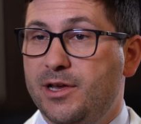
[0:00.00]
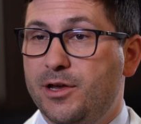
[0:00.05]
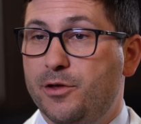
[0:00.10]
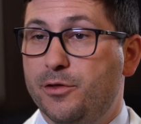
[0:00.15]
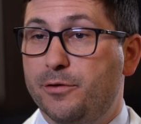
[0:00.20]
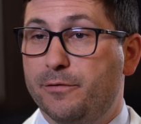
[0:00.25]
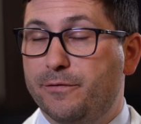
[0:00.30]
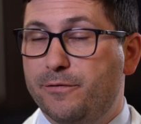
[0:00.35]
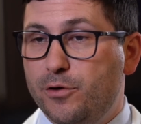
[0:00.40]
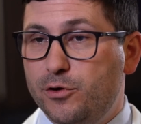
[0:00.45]

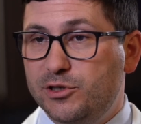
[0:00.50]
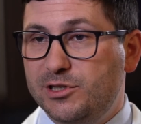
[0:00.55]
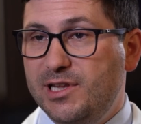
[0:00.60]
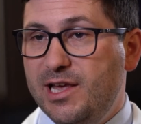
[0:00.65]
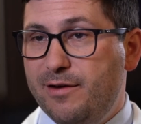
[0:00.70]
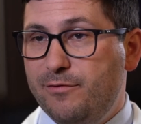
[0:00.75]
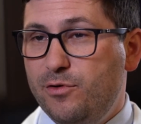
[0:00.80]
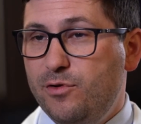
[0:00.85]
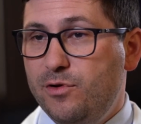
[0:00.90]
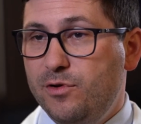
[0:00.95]
The first
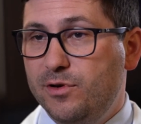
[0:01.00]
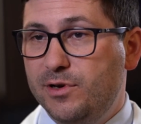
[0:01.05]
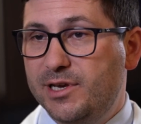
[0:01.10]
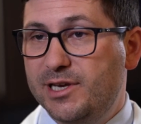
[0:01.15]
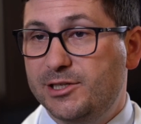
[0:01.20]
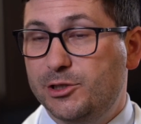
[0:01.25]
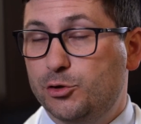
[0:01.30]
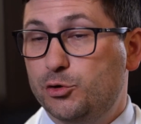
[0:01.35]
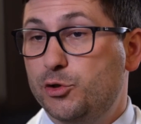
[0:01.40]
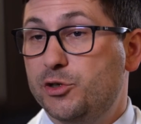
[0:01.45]
level
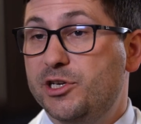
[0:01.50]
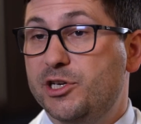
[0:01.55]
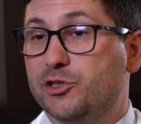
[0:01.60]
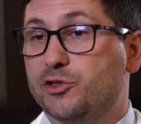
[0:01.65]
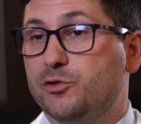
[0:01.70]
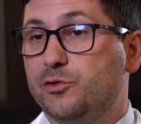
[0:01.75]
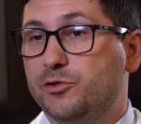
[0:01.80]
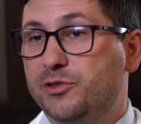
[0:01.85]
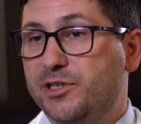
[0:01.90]
is a traditional